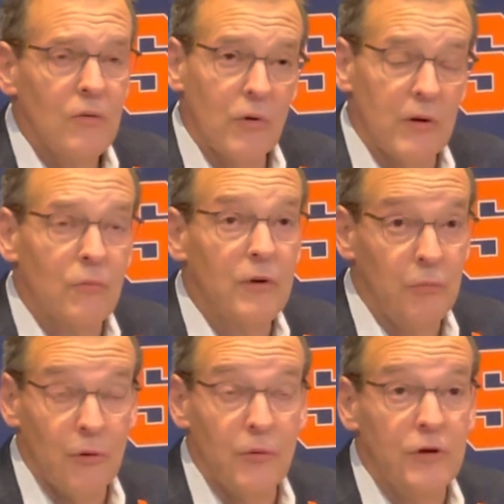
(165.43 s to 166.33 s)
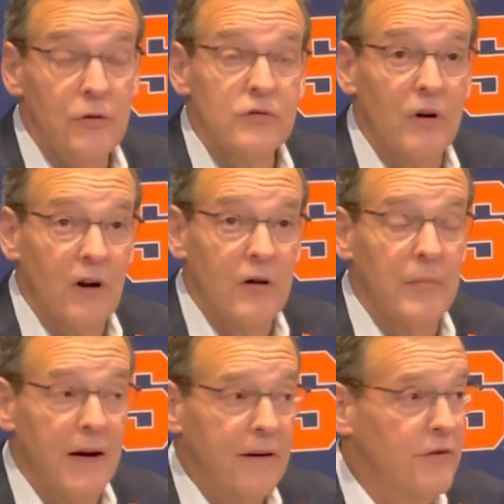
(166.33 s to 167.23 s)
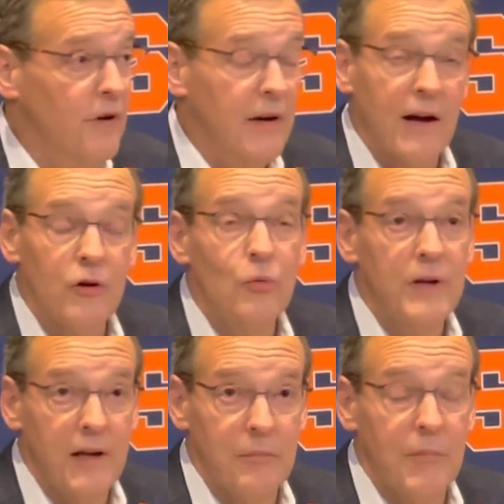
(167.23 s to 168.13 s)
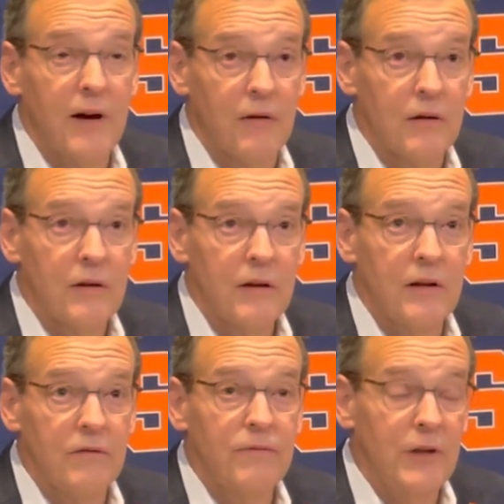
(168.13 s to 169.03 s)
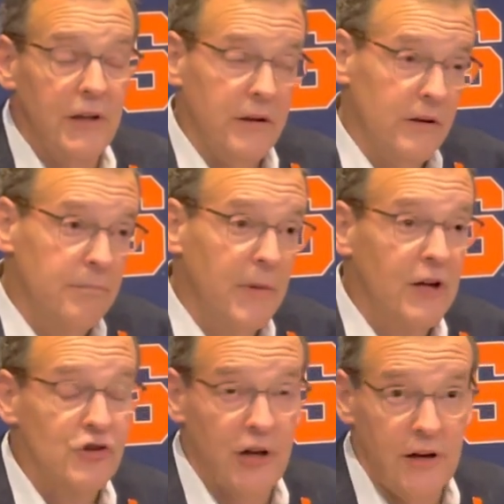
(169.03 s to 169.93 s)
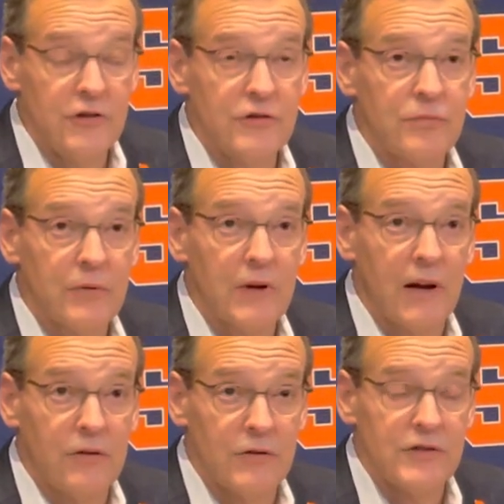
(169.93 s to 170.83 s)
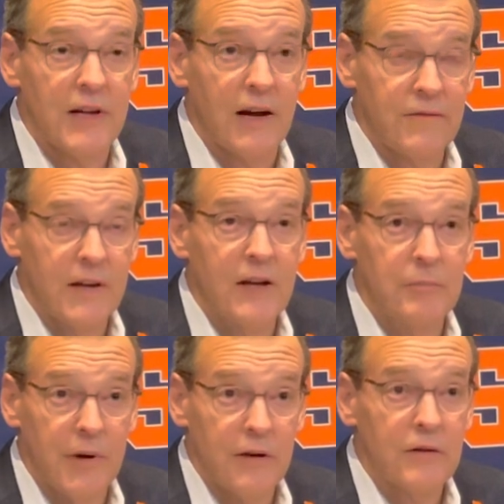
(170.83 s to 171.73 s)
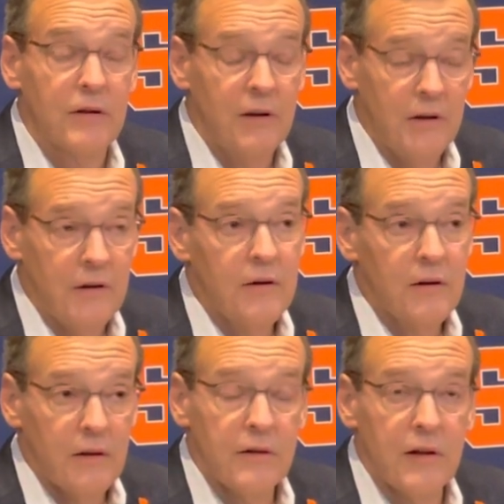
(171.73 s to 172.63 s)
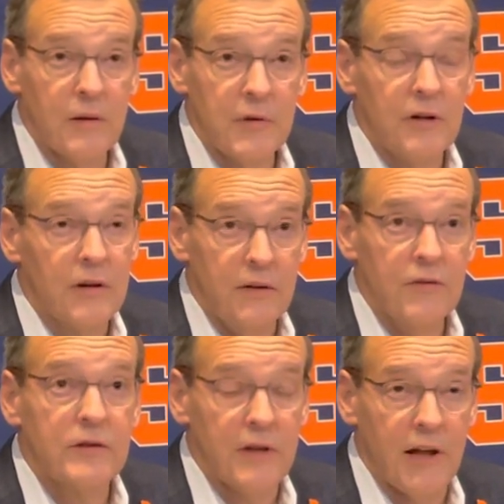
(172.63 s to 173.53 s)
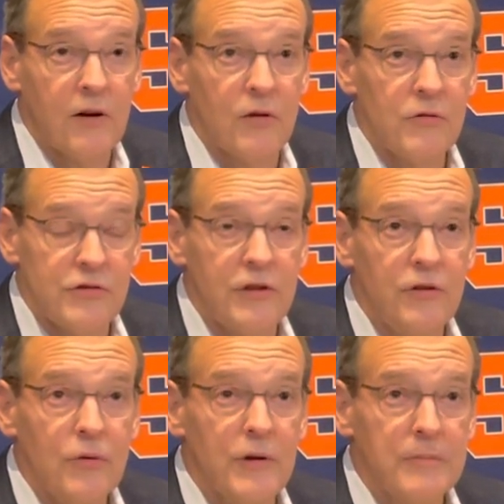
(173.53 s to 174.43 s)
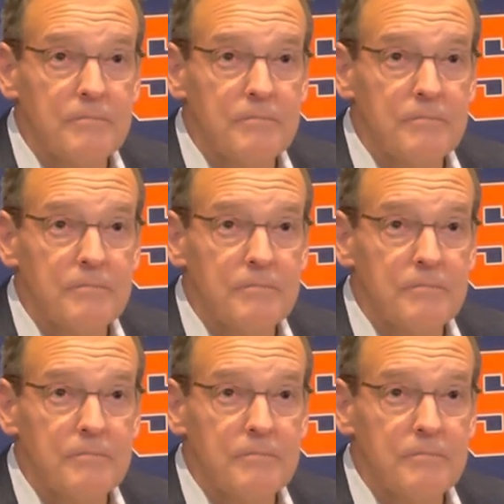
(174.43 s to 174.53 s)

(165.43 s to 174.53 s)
What we do talk about is, all right, how do we get better? And if we need to make changes on your staff to get better, then I'm going to leave it to that coach to do it.